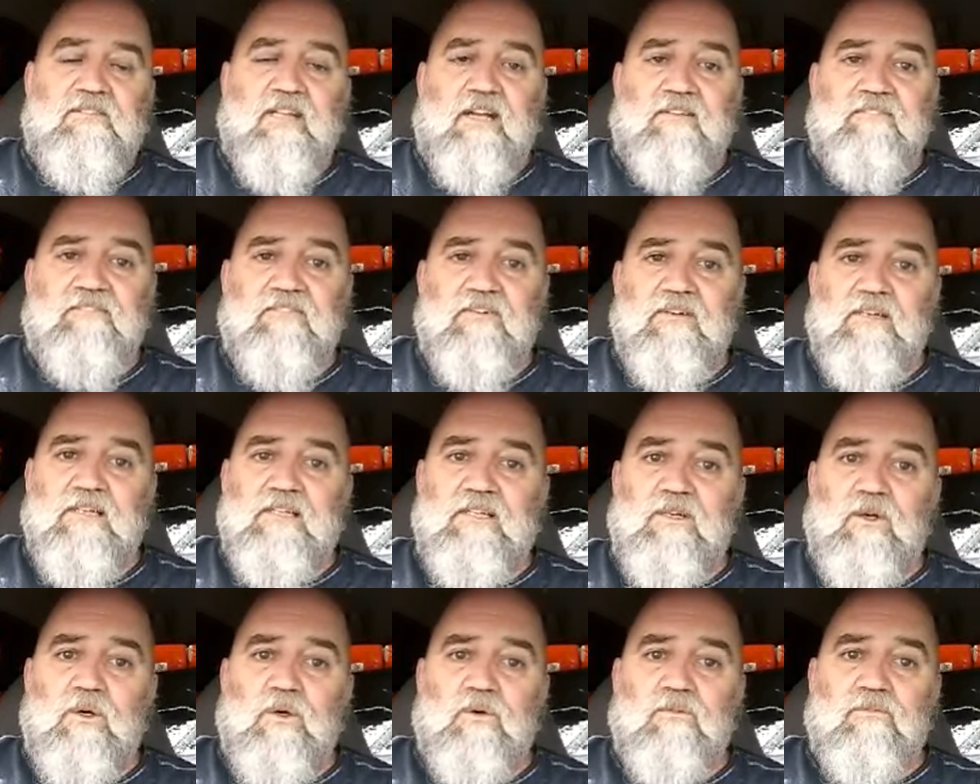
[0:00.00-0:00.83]

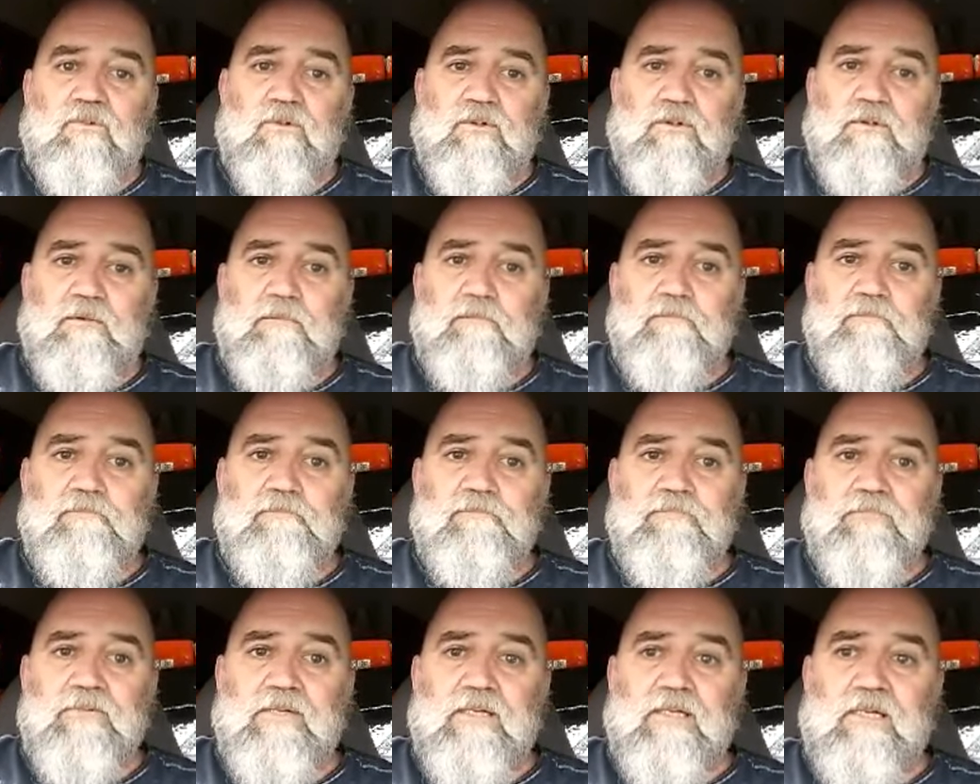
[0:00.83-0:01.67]
definitely over.
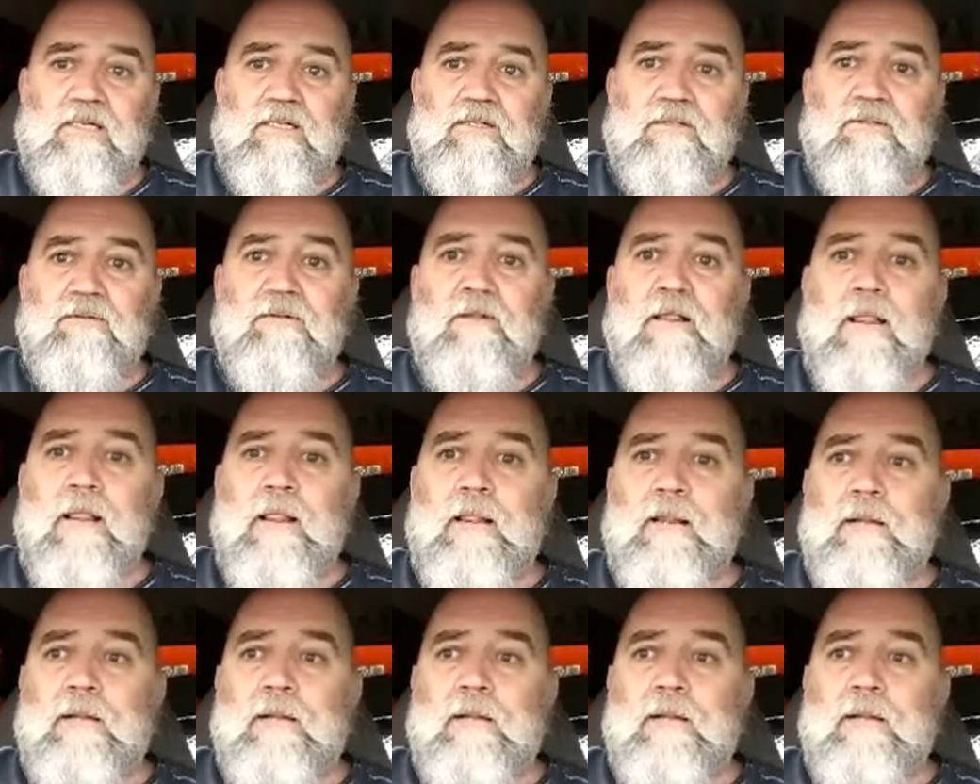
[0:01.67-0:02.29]
You know?